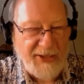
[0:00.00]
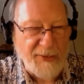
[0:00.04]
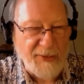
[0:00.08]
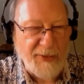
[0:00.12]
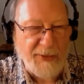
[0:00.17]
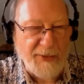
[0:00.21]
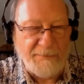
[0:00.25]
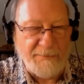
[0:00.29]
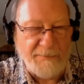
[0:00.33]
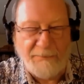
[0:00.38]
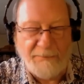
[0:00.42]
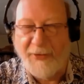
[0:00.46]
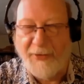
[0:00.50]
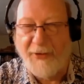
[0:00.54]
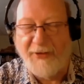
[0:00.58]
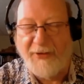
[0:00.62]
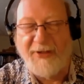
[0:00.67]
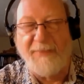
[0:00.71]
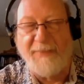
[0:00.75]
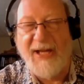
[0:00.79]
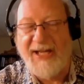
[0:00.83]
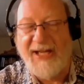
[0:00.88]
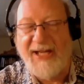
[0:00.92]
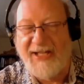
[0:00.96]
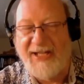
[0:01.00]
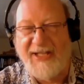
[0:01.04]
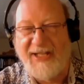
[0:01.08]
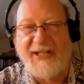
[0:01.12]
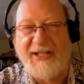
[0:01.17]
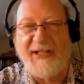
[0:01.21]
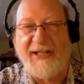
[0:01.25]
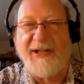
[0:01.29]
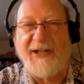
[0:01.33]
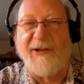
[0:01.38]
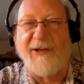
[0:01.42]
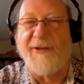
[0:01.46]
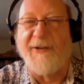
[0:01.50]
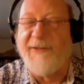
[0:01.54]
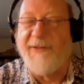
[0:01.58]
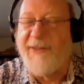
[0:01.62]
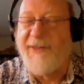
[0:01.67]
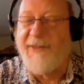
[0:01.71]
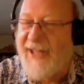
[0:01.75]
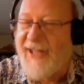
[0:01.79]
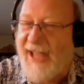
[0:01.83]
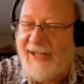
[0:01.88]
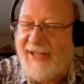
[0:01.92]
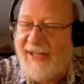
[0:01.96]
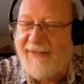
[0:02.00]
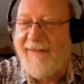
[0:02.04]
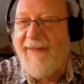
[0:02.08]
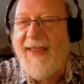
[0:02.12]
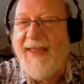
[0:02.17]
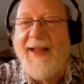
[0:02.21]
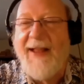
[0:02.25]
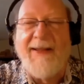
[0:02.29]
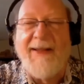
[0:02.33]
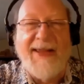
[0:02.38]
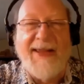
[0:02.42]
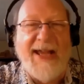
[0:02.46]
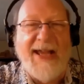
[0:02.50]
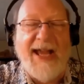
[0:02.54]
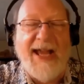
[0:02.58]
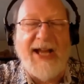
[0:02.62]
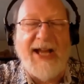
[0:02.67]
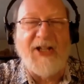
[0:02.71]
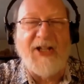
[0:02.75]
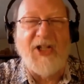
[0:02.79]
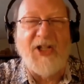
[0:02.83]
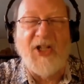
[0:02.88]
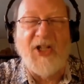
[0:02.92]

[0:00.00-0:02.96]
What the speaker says: book makes clear that actually the